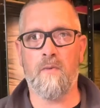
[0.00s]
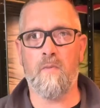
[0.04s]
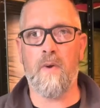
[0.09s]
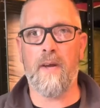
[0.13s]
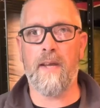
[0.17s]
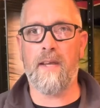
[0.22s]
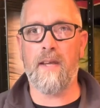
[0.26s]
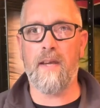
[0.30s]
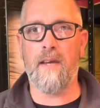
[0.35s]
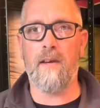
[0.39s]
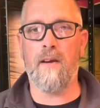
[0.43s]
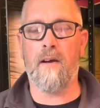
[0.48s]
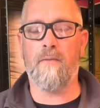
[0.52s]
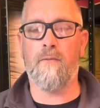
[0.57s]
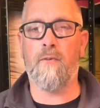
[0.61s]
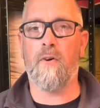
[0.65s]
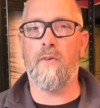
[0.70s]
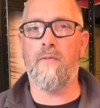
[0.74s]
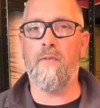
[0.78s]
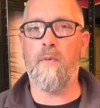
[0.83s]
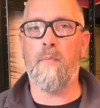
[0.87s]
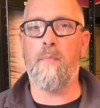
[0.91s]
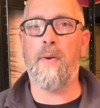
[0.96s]
wet gear, I've
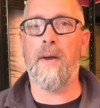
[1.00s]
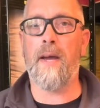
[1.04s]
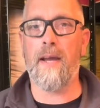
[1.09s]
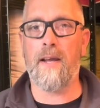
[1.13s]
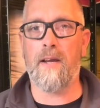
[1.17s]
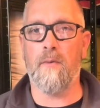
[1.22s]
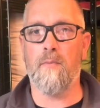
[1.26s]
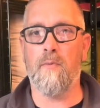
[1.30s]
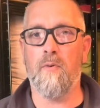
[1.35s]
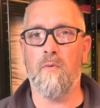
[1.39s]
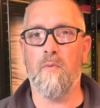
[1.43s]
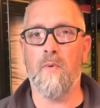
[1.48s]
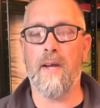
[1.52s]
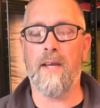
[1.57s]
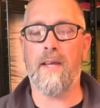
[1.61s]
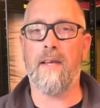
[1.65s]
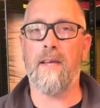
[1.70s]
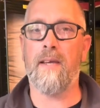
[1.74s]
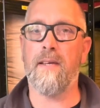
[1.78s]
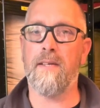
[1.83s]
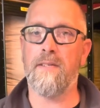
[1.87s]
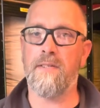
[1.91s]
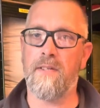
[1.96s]
gone for packable wet
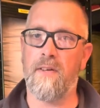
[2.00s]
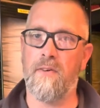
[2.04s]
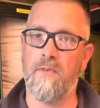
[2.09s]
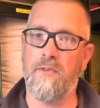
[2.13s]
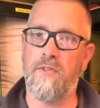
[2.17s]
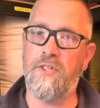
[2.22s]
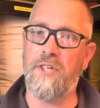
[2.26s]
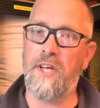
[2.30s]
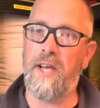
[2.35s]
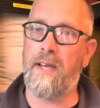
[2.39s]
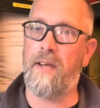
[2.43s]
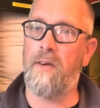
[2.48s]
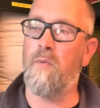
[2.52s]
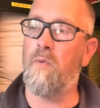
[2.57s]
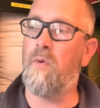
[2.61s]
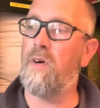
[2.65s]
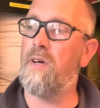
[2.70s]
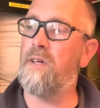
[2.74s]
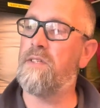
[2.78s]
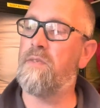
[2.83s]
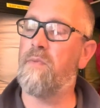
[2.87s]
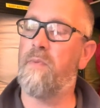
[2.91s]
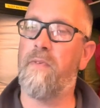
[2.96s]
gear. So jacket
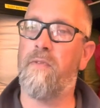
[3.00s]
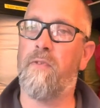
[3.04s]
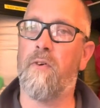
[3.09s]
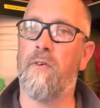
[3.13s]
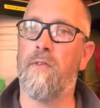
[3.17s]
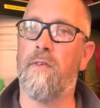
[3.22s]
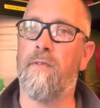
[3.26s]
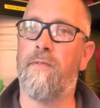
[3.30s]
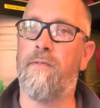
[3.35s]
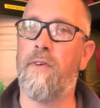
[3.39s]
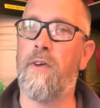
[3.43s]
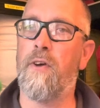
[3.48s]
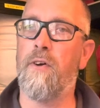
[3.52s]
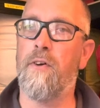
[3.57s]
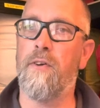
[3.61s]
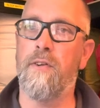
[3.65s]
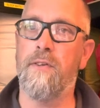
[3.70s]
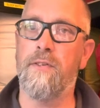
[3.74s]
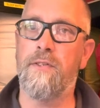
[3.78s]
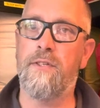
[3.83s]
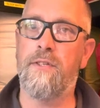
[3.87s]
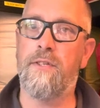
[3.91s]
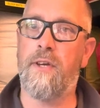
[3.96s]
wise, we've got the
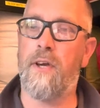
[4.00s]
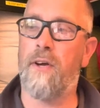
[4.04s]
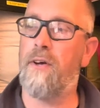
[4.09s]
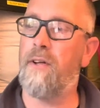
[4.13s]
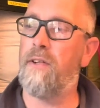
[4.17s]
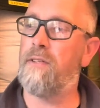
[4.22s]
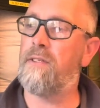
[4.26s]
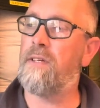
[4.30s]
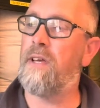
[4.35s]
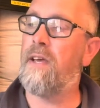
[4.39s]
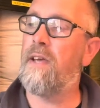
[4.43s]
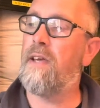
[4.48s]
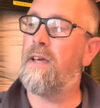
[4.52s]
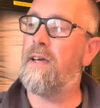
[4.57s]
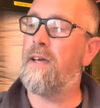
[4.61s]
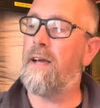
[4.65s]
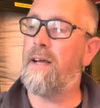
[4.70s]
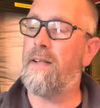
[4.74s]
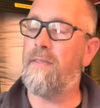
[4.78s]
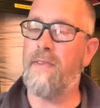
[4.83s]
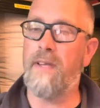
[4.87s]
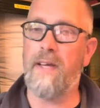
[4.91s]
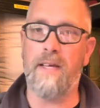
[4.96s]
Fjörn Skuld,
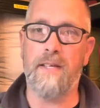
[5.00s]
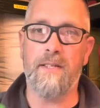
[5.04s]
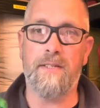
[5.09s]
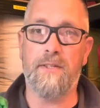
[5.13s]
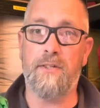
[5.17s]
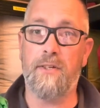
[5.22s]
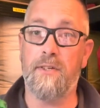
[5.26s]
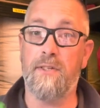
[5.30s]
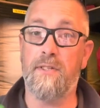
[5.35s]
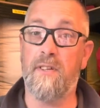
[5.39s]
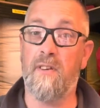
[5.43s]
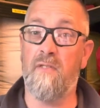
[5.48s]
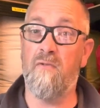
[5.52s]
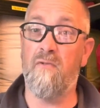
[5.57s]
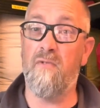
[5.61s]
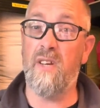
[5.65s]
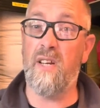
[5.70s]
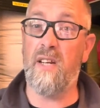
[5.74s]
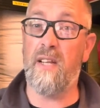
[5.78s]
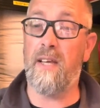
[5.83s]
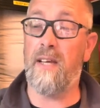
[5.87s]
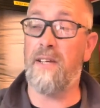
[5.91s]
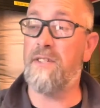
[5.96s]
and that is just a
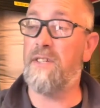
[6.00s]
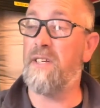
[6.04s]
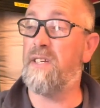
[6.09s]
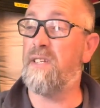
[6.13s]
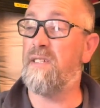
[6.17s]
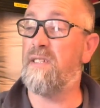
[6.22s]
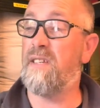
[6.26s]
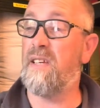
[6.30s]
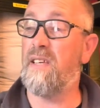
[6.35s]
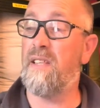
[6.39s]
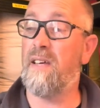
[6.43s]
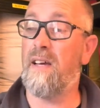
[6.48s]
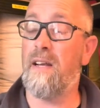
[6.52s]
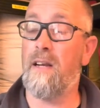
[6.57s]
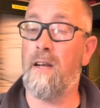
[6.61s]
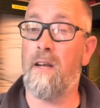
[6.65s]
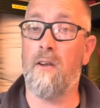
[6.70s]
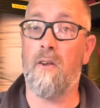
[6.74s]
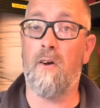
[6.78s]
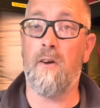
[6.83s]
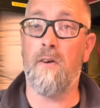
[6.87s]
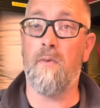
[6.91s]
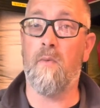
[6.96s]
really, as you can see there,
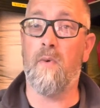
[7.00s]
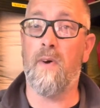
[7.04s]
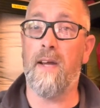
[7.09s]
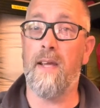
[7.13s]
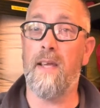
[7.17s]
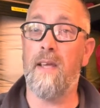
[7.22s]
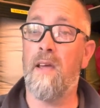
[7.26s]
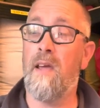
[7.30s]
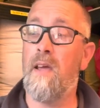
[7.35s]
lightweight